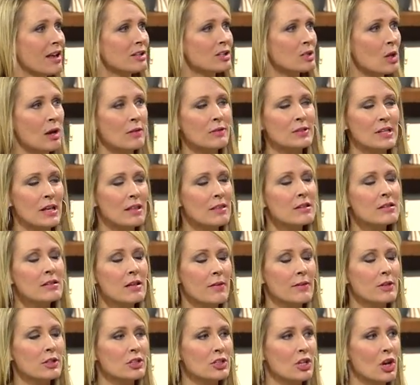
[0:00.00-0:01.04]
So I've said this
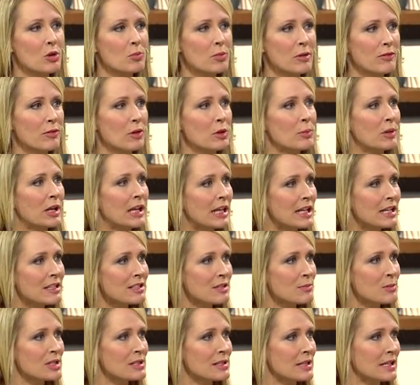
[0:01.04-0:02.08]
on the show before, but
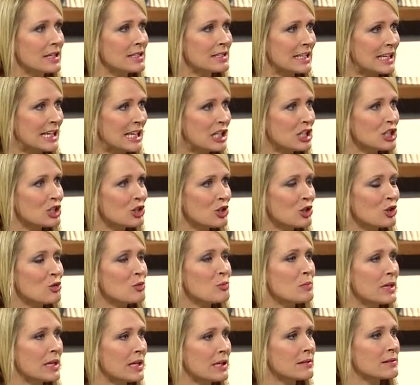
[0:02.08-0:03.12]
intimacy is into
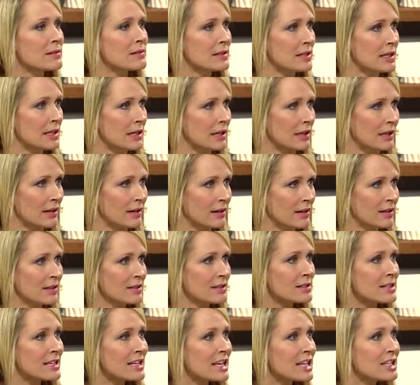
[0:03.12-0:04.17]
me, see
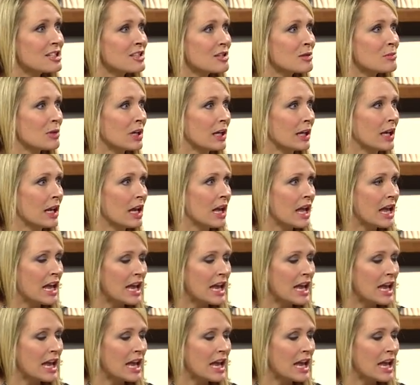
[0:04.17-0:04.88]
into me.